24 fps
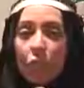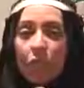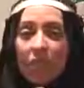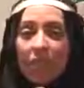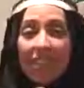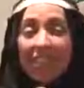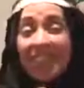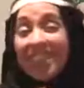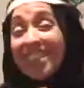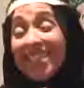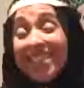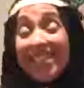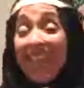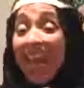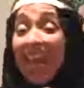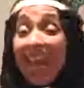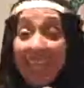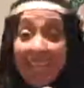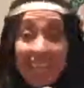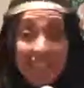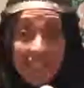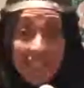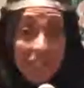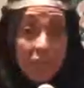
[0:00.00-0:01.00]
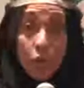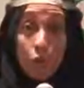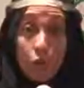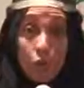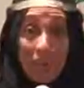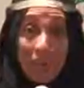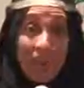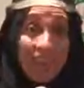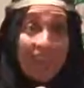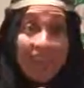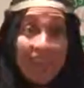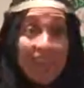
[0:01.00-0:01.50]
Since I didn't know
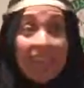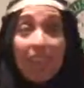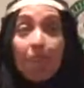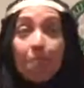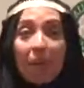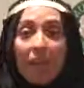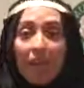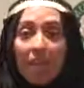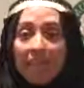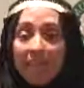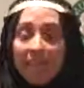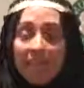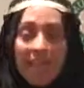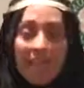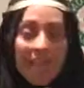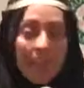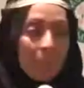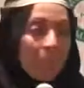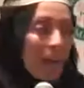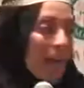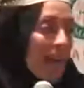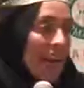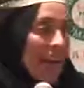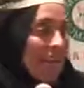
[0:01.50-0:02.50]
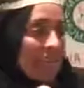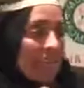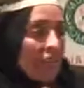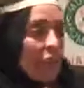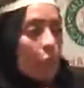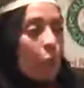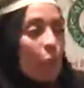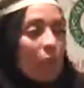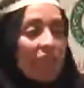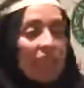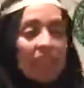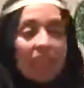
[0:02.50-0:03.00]
anything about Islam, I didn't know
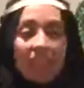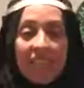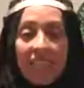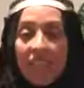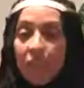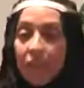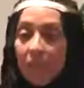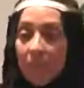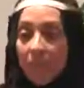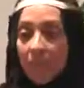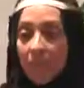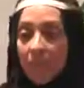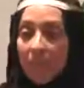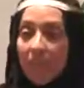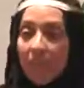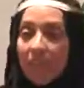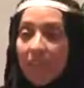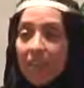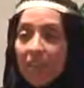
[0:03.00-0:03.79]
what to tell them.